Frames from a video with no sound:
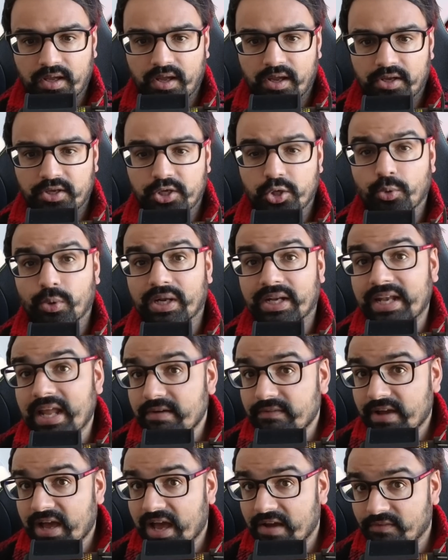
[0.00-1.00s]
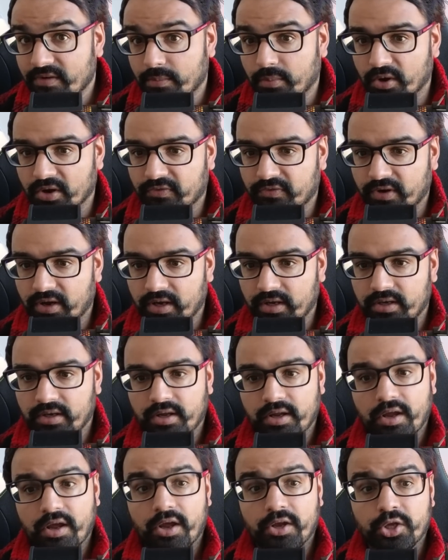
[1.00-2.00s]
You will never have a boyfriend.
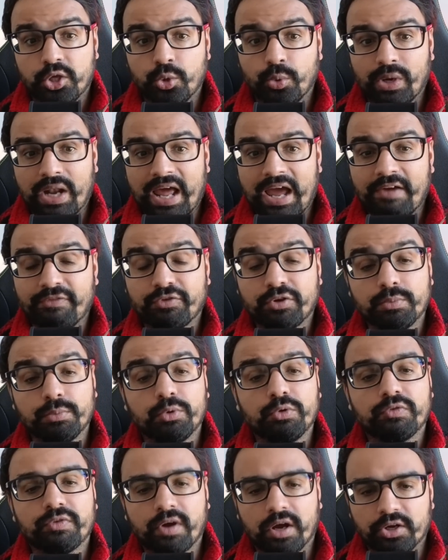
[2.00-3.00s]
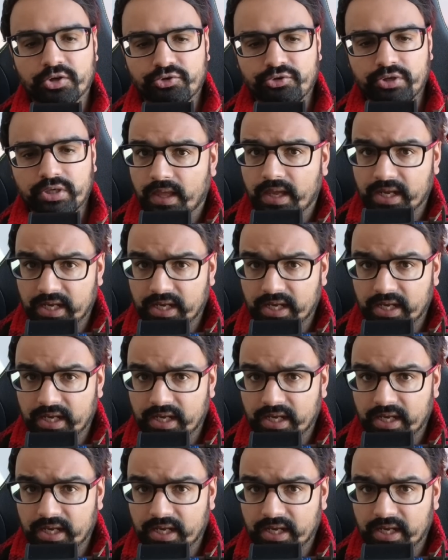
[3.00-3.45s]
You will have to move country.